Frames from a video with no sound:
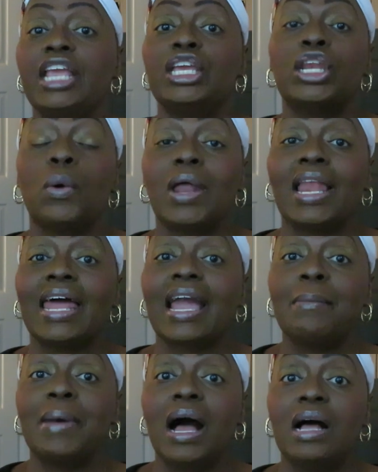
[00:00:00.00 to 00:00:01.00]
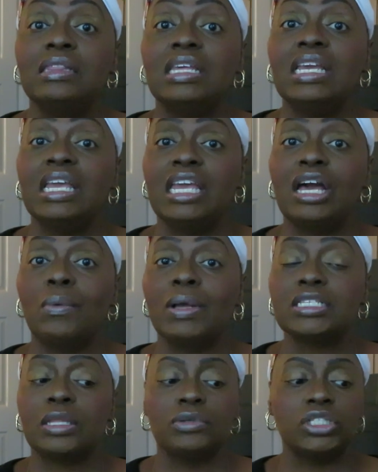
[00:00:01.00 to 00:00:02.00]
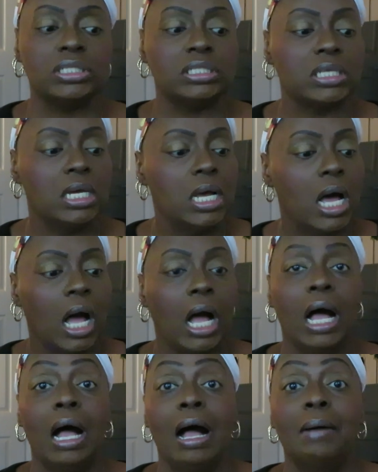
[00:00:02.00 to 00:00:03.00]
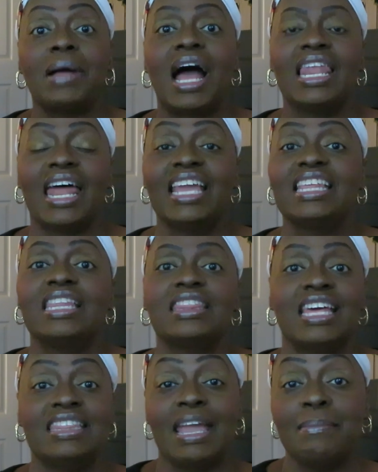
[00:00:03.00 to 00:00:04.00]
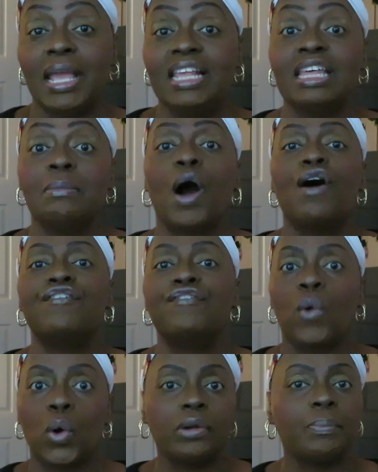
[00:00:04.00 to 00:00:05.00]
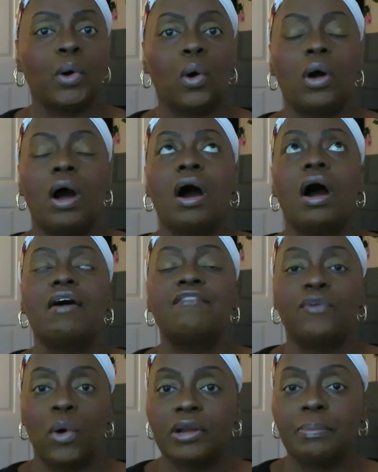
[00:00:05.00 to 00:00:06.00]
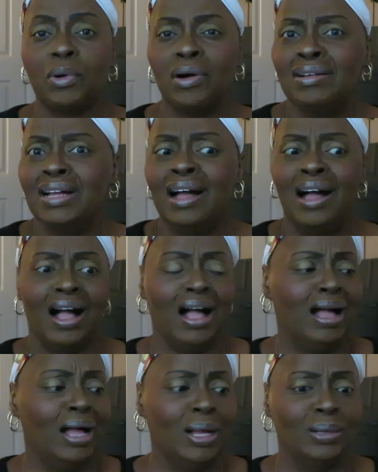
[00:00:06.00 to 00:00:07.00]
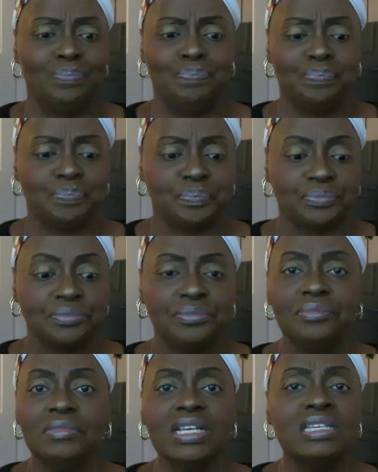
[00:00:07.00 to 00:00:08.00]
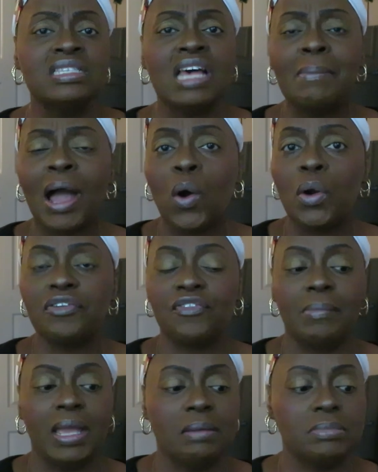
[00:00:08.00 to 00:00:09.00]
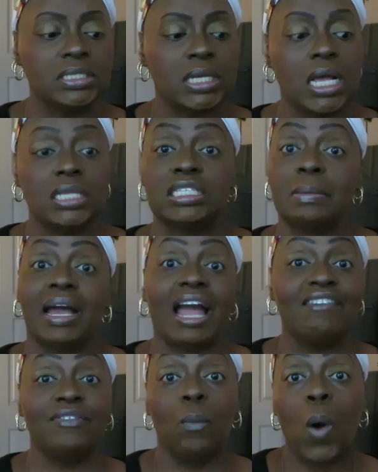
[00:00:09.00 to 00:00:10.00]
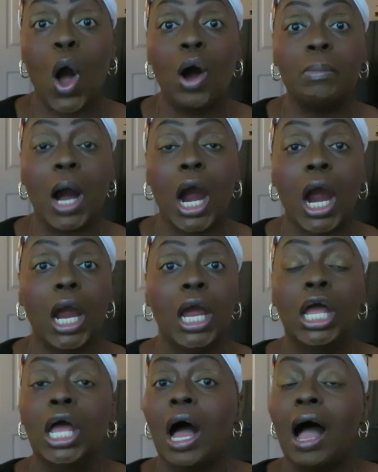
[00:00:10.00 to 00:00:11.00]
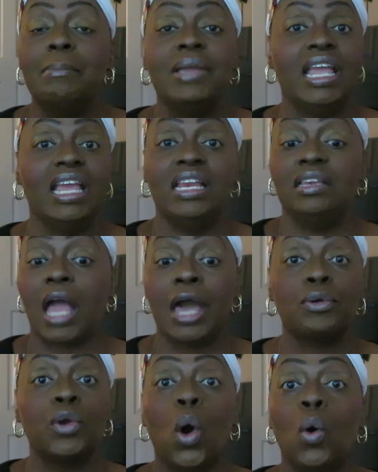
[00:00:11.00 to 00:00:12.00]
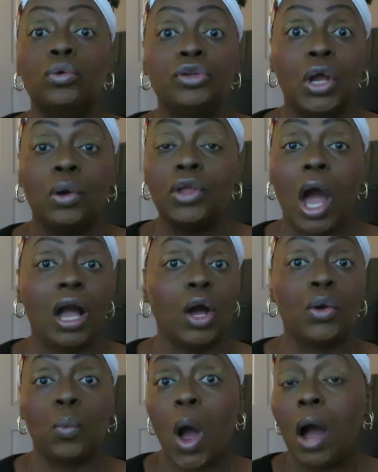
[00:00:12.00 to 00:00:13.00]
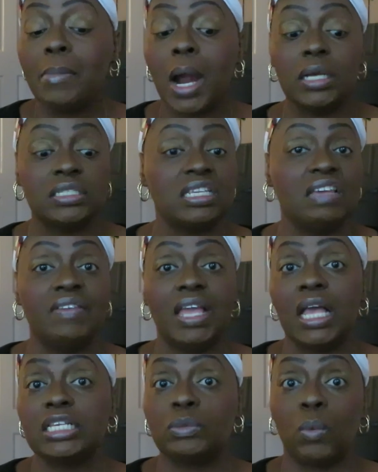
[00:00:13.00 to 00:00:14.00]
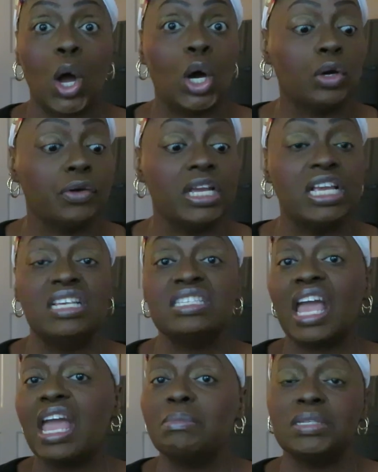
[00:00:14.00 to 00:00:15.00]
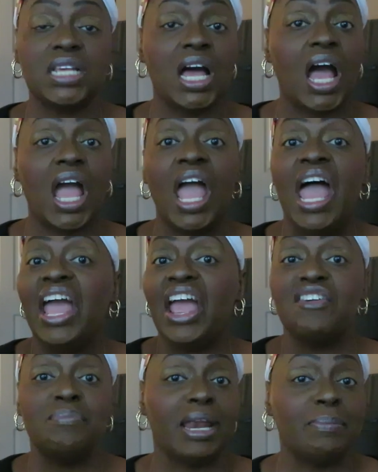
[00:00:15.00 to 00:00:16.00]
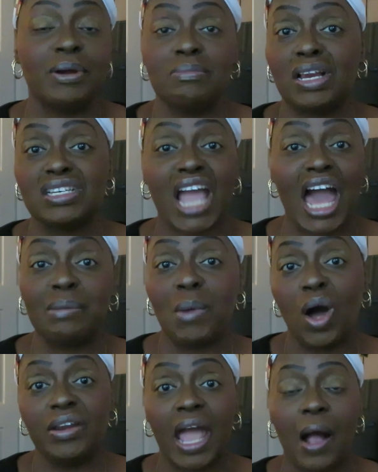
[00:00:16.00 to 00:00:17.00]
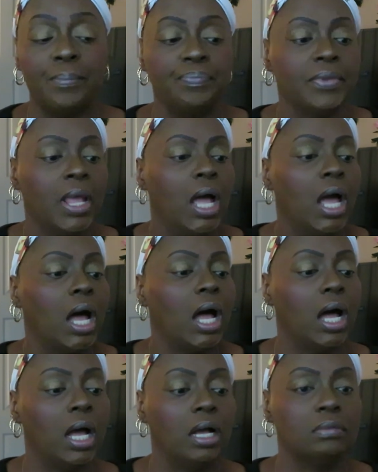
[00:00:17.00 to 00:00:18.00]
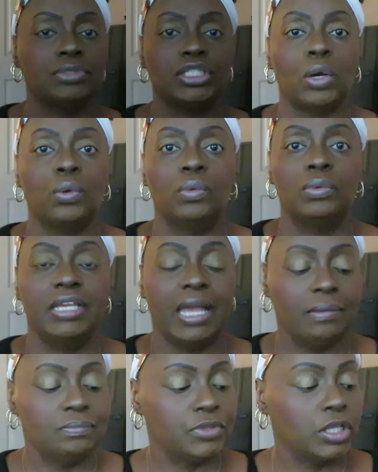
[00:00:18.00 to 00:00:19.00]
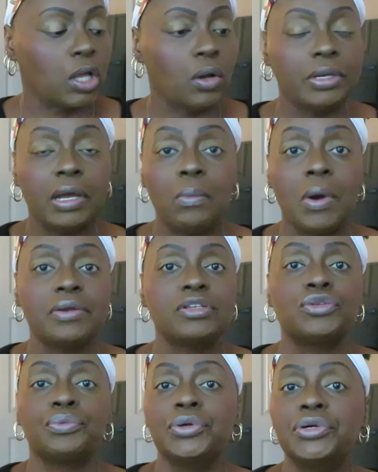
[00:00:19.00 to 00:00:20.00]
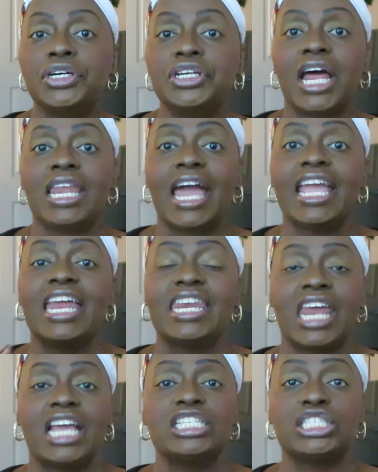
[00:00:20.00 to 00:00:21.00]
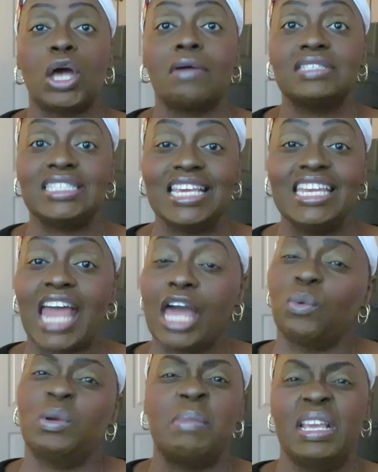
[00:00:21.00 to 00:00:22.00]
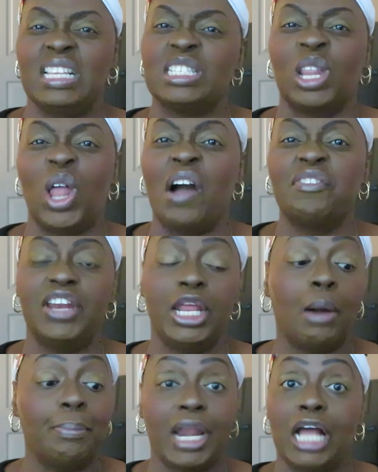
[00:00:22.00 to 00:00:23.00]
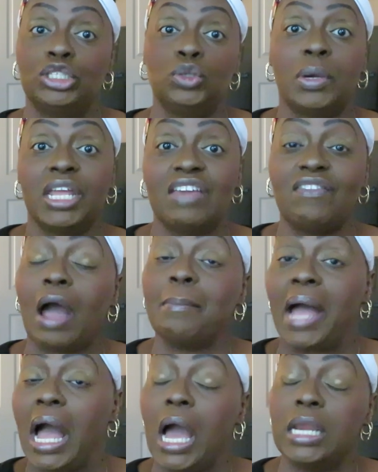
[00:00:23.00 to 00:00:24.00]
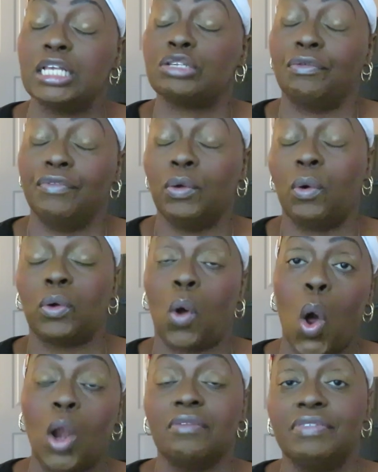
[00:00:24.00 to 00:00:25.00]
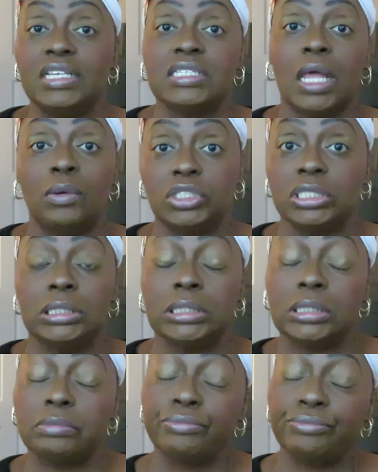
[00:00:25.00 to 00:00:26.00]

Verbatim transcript: And you know what I like about the E O S lotions, um I like that they make them affordable. Affordable um Some I ordered from Amazon, some I got from Walmart. I mean, I don't know, you know, y'all can go to Walmart, C V S, Walgreens, Amazon. Everybody pretty much got them all now. Um, so, yeah, the coconut water is real good. I like it. Nice, soft scent. I don't want to make this a long video, but I do want to give y'all my honest review on all of these lotions.